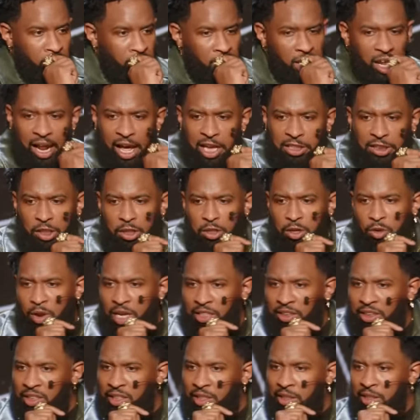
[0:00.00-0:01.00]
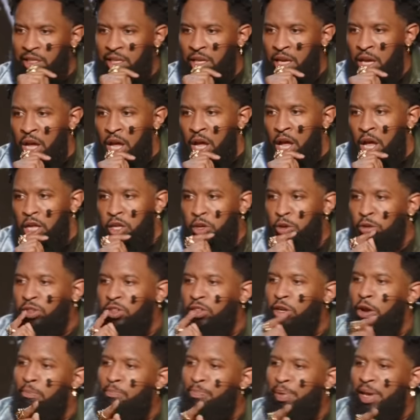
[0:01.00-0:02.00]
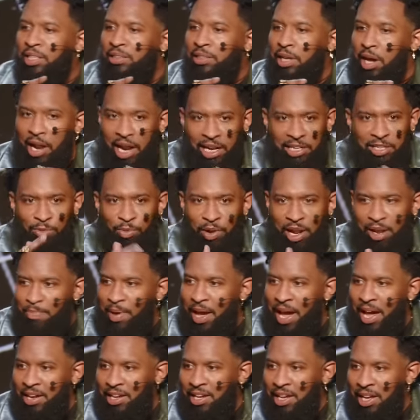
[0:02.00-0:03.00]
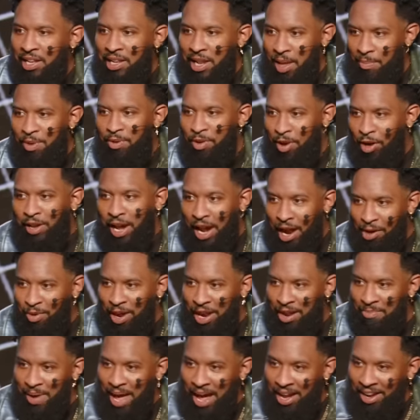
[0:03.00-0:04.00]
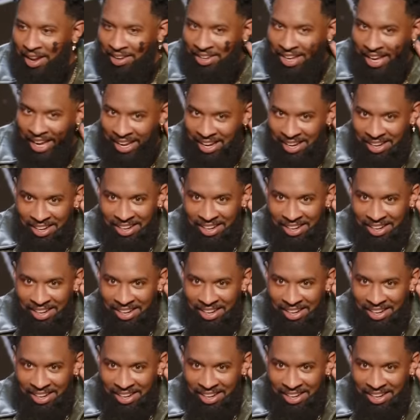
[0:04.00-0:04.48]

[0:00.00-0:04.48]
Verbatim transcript: Can I ask you a question? You so busy. I need to run it back. Let me. Okay, I run it back. Okay.